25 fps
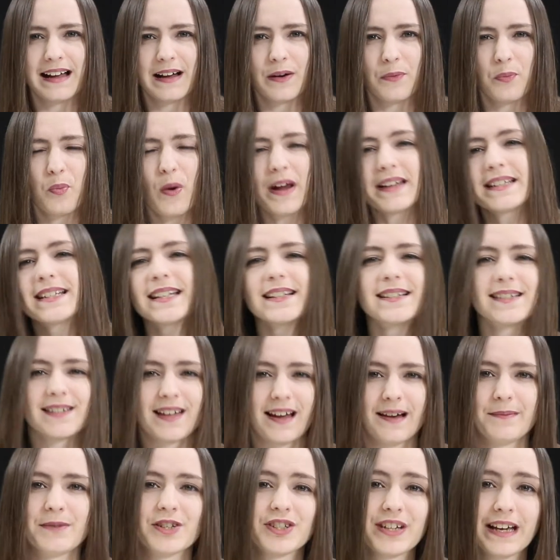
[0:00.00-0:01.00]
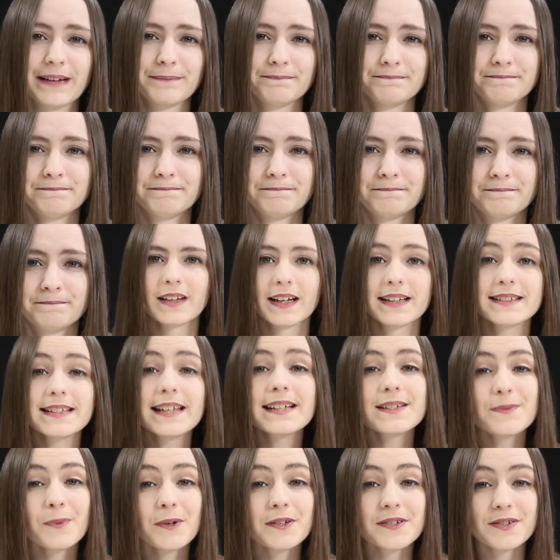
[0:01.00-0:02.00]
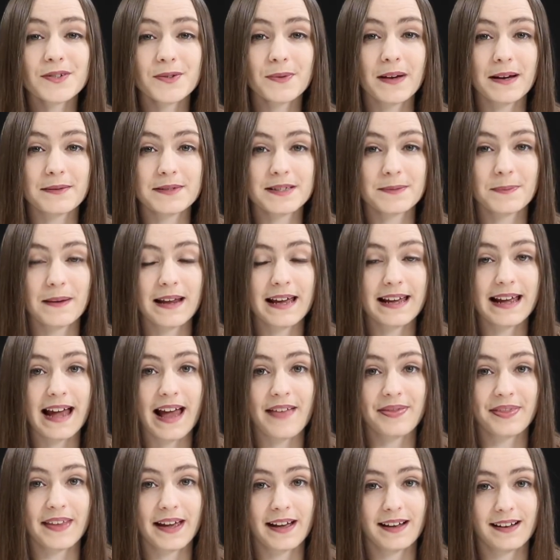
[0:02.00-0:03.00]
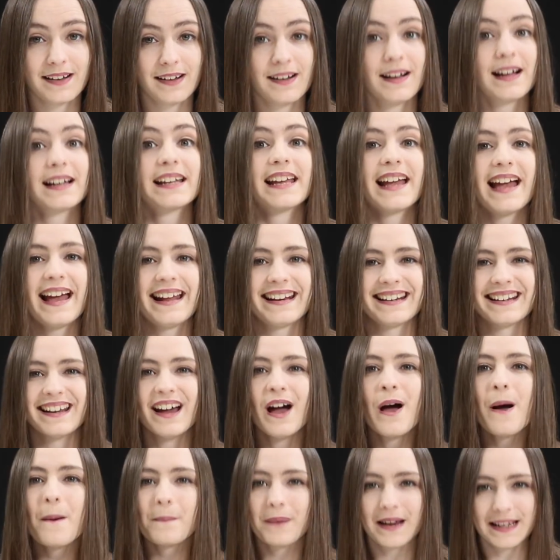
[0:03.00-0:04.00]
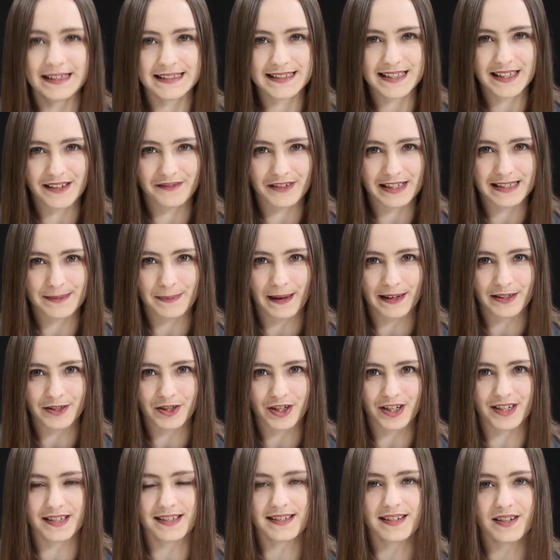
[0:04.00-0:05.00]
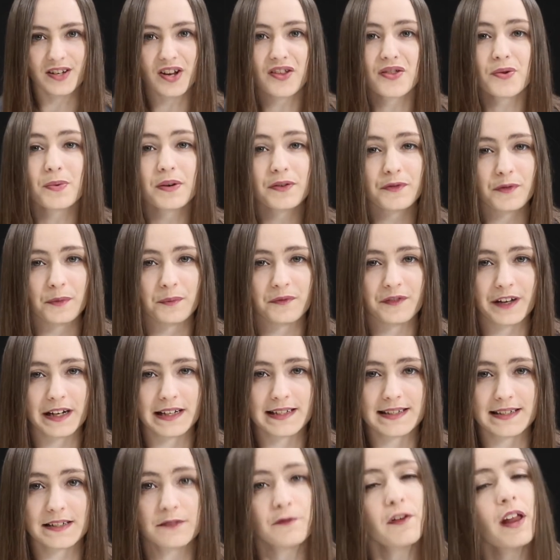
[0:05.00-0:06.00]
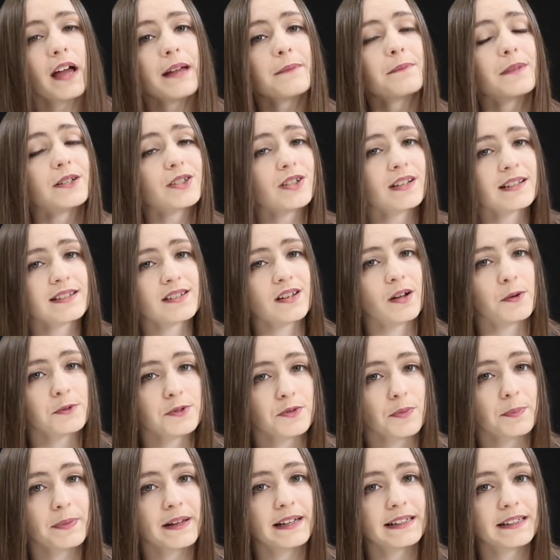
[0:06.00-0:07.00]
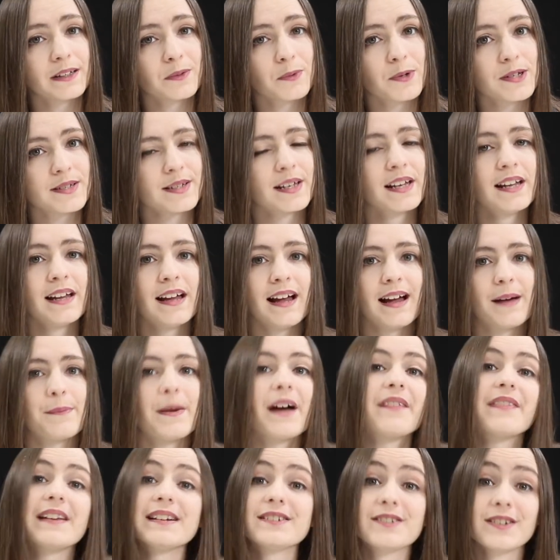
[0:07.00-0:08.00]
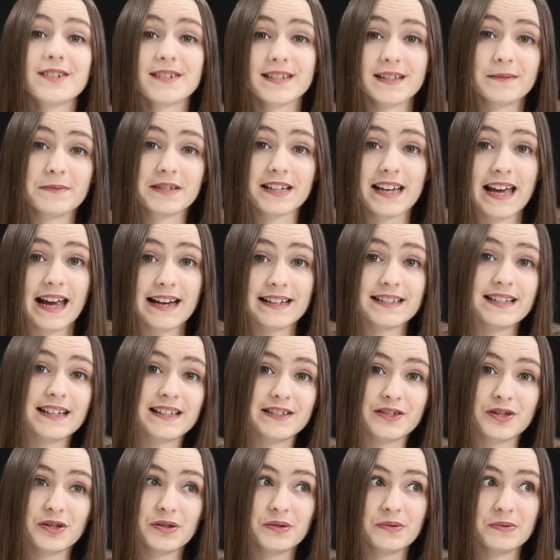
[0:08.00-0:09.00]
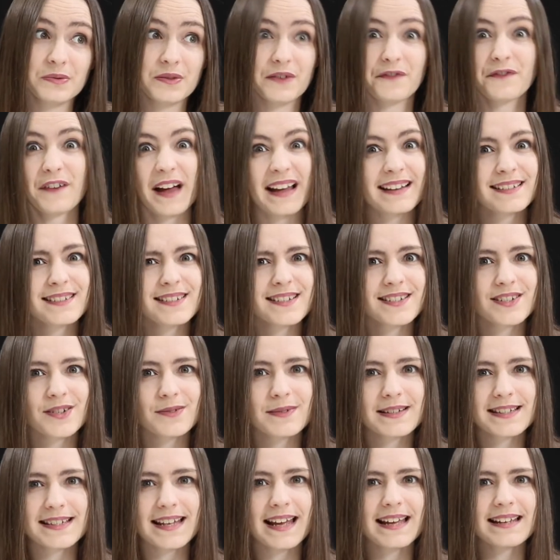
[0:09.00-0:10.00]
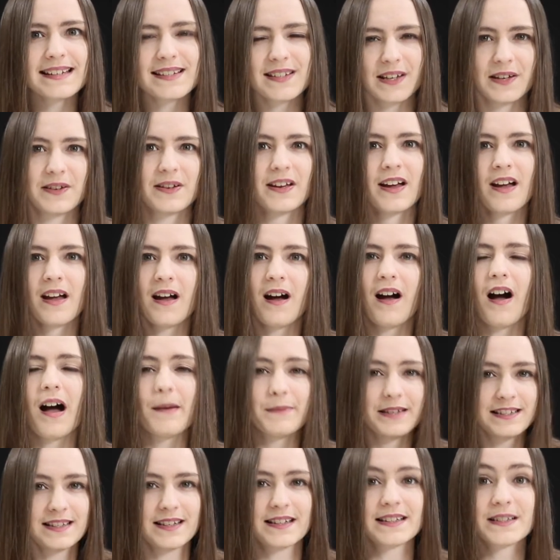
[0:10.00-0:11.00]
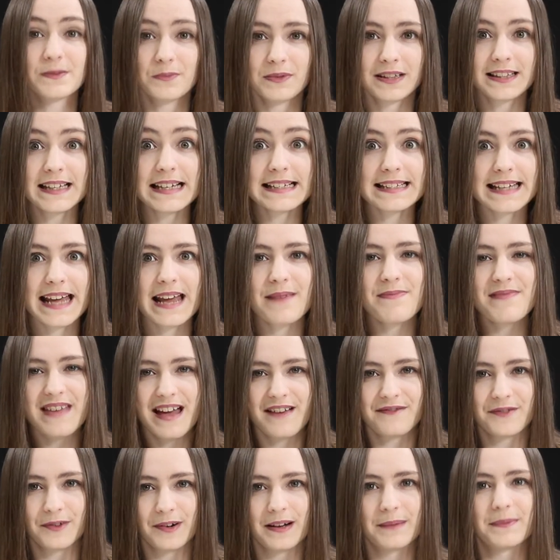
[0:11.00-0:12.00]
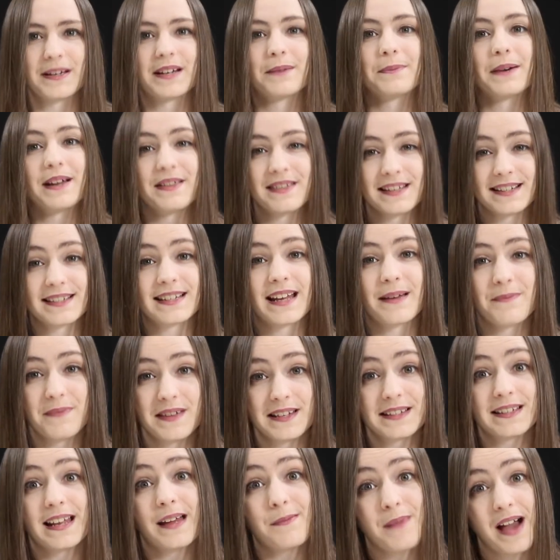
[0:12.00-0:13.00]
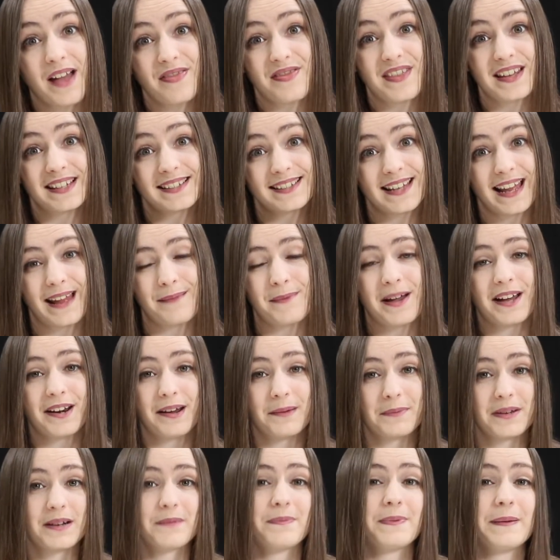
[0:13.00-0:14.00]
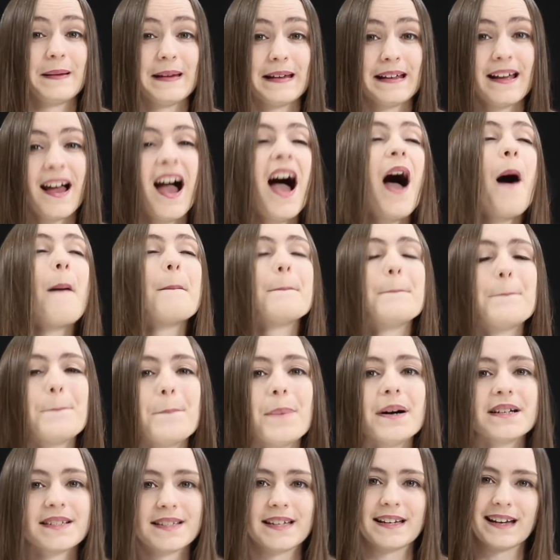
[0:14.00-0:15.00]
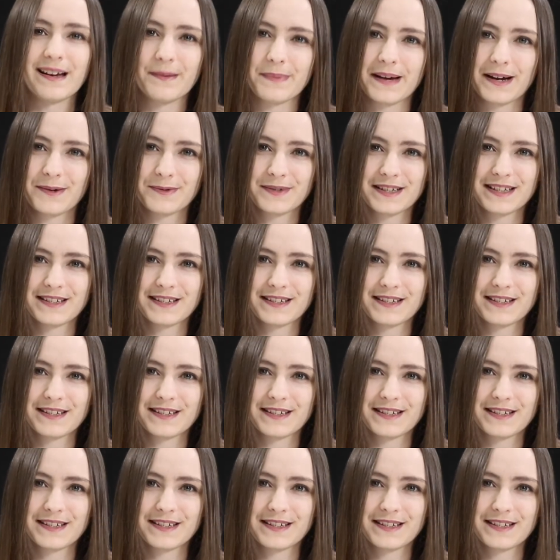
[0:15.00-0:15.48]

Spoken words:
weighted skirmish game. It takes 1 to 2 hours to play, and there are, again, plenty of expansions. It's another one from Fantasy Flight, much like Star Wars Rebellion was, and they do seem to cater to the fans, shall we say. So I'm excited with this game, therefore I'm going to buy this game, and I'm going to be buzzing about